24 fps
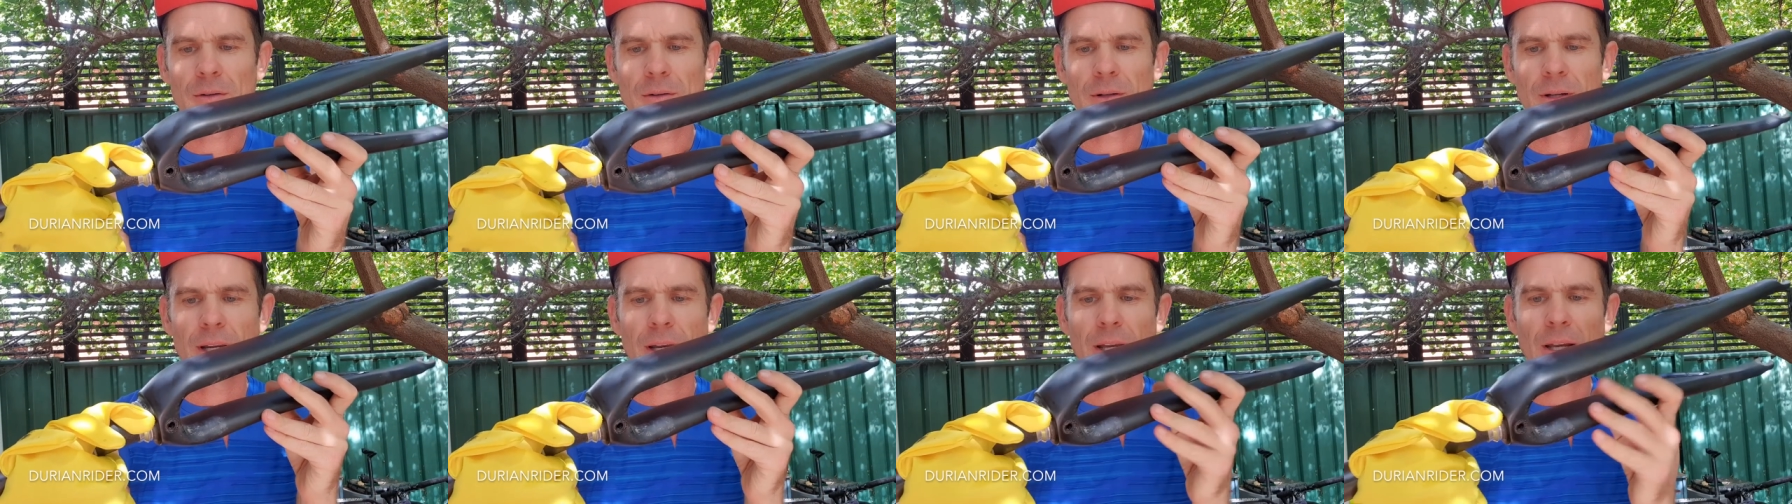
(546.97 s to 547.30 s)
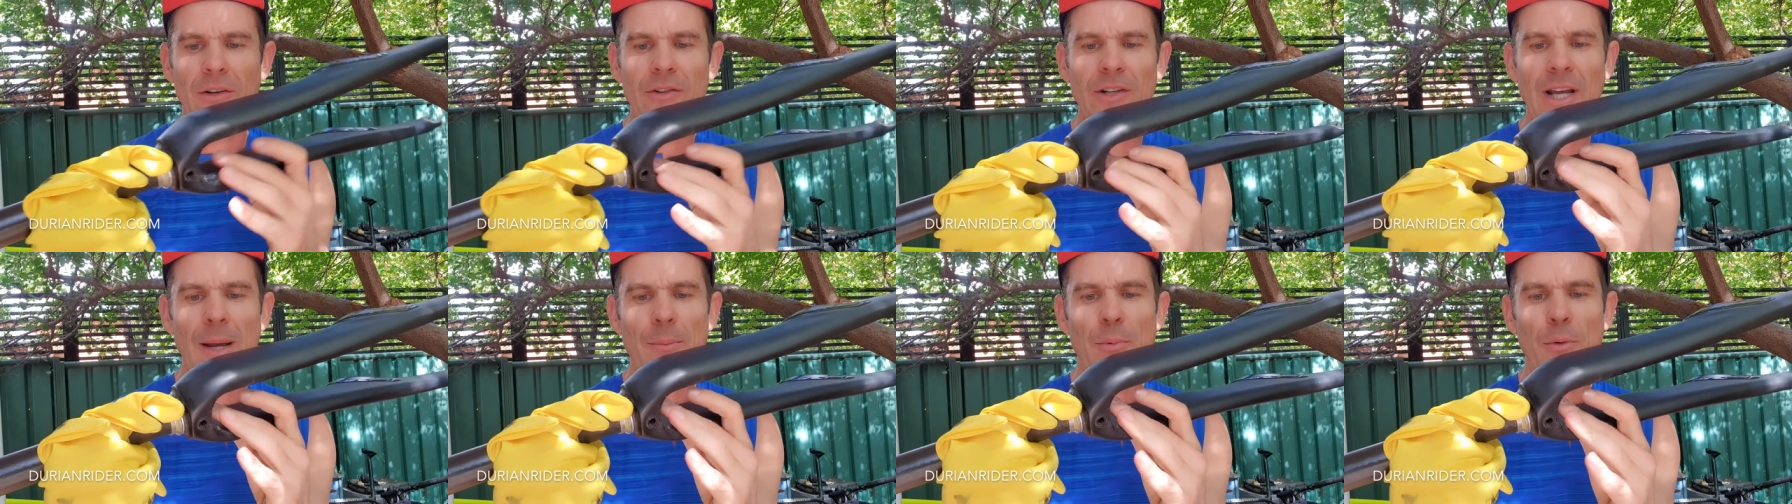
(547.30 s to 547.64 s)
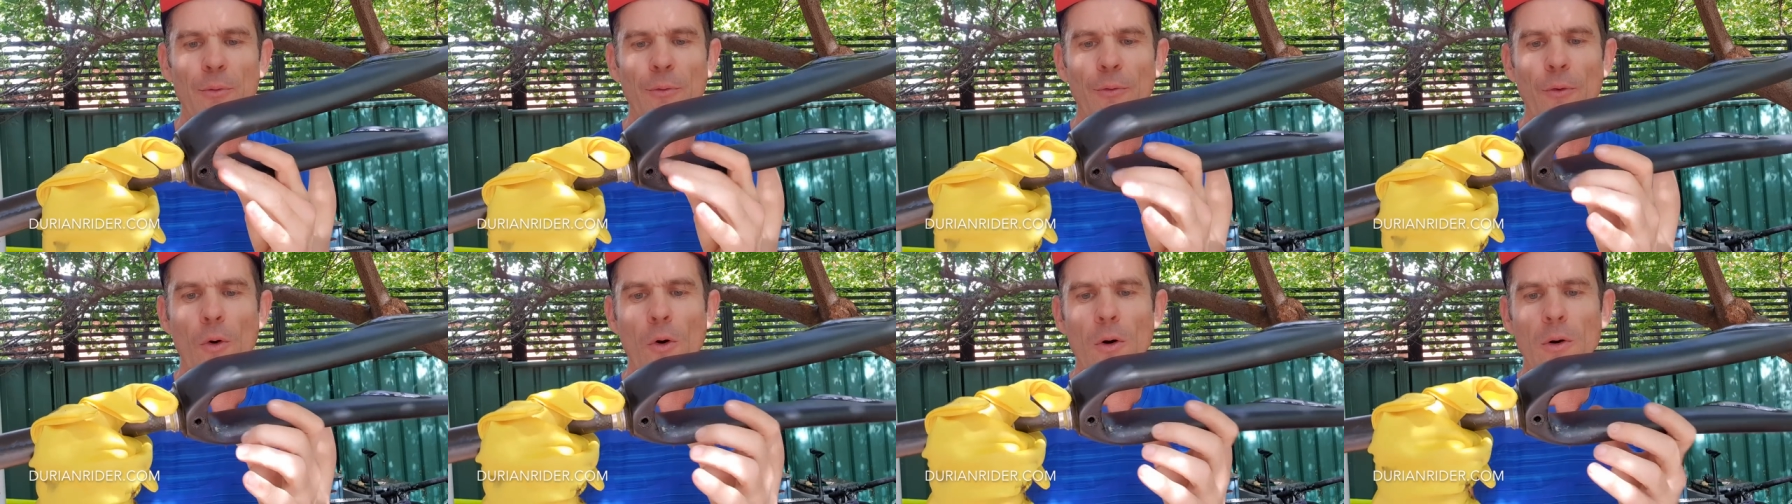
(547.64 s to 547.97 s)
any tapered
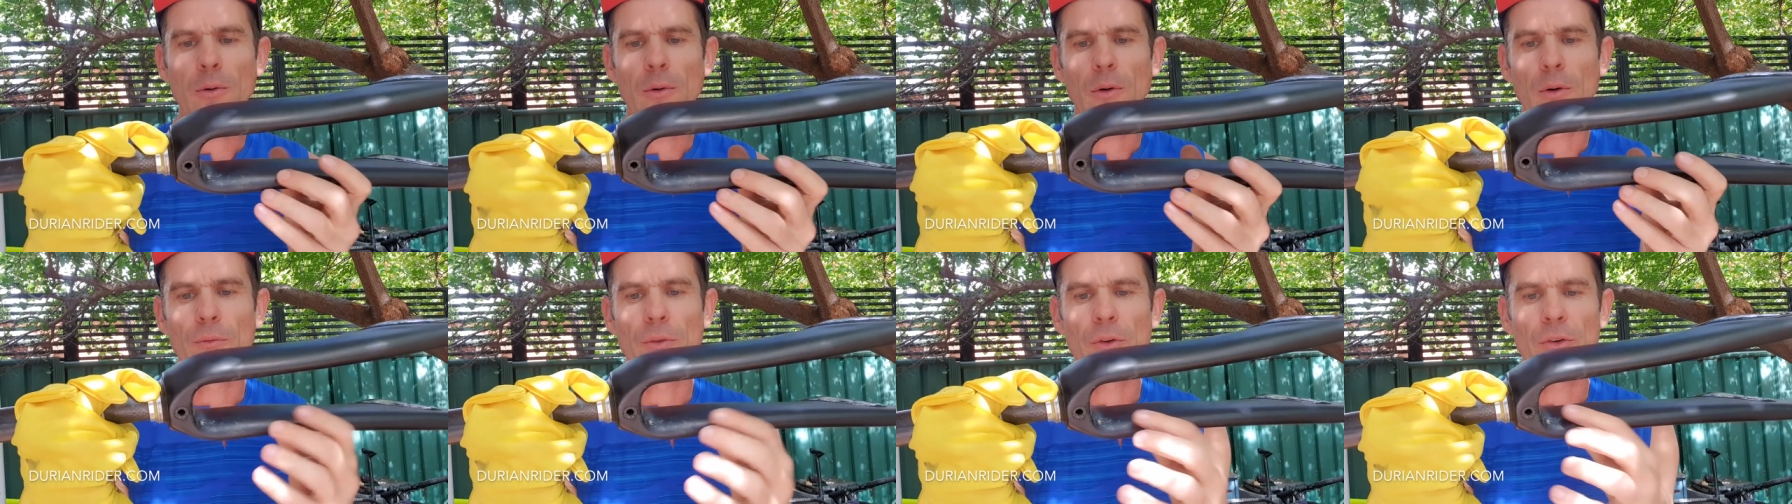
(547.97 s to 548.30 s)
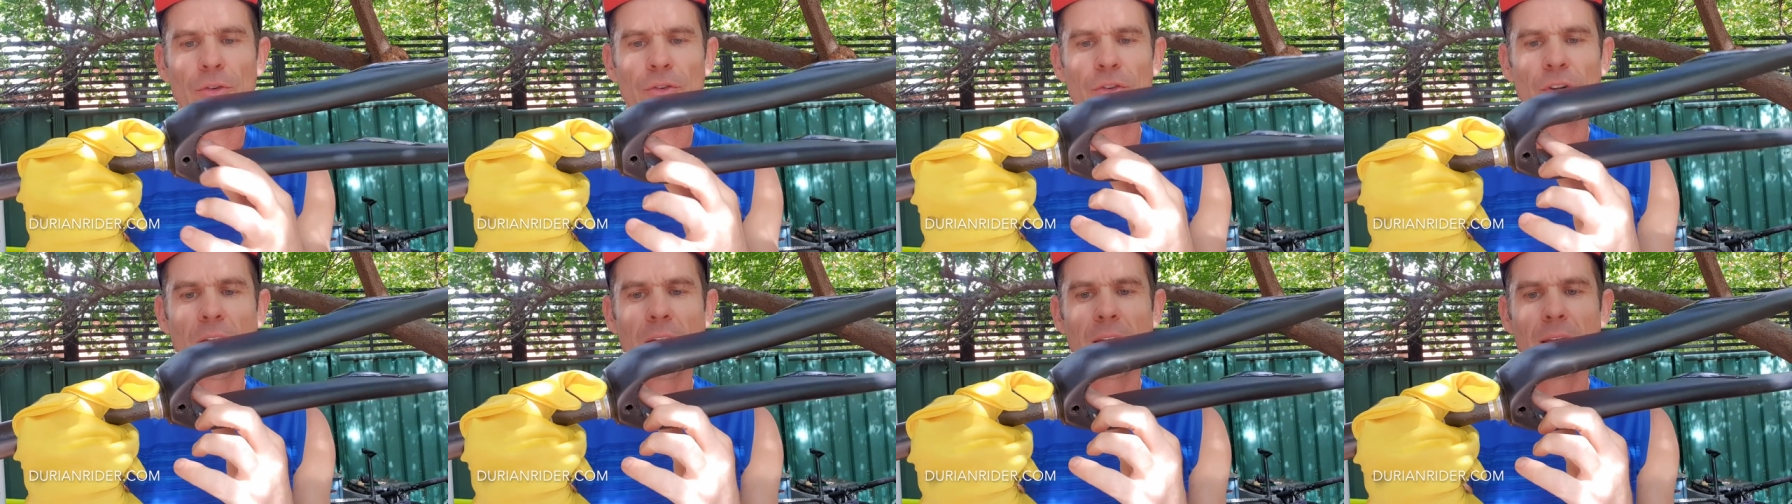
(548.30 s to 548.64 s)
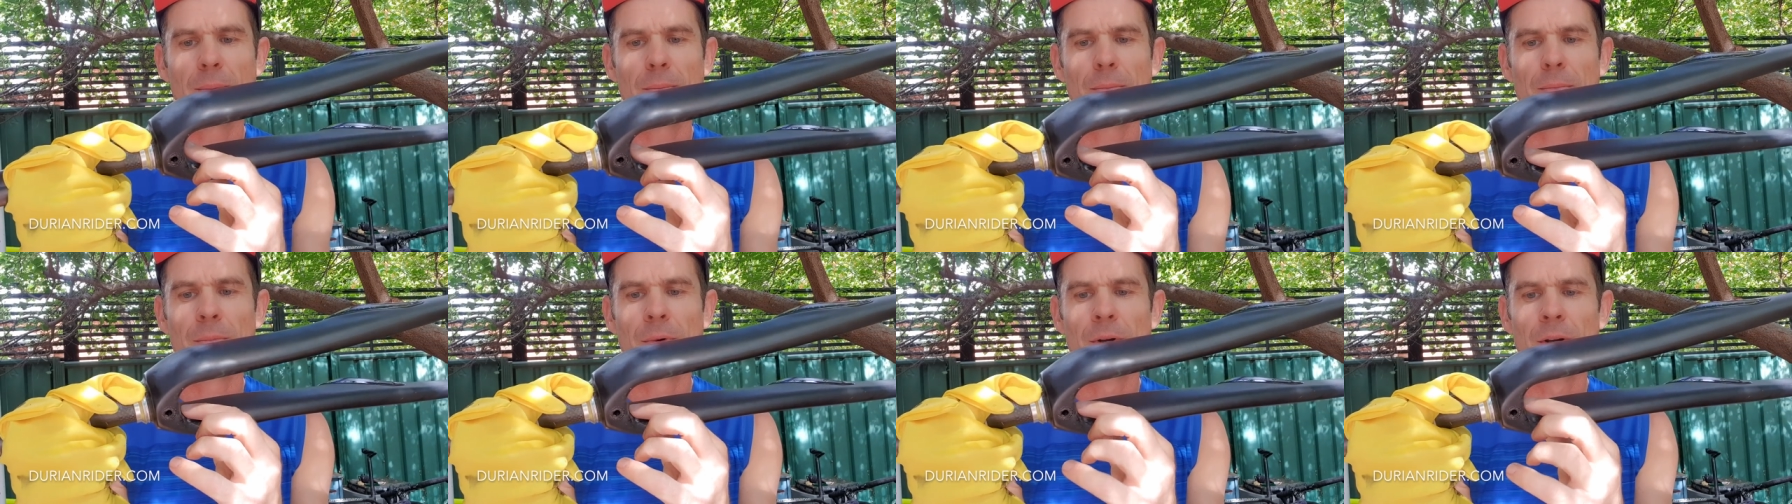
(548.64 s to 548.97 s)
fork of the
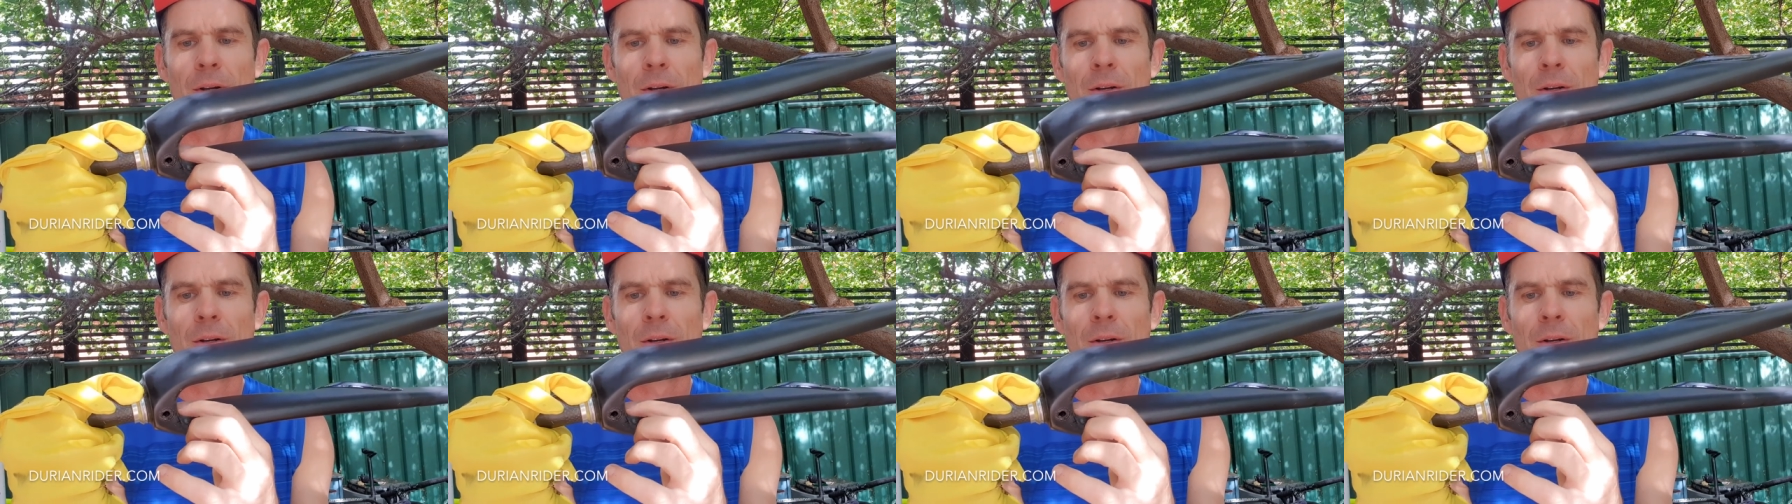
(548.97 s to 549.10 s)
same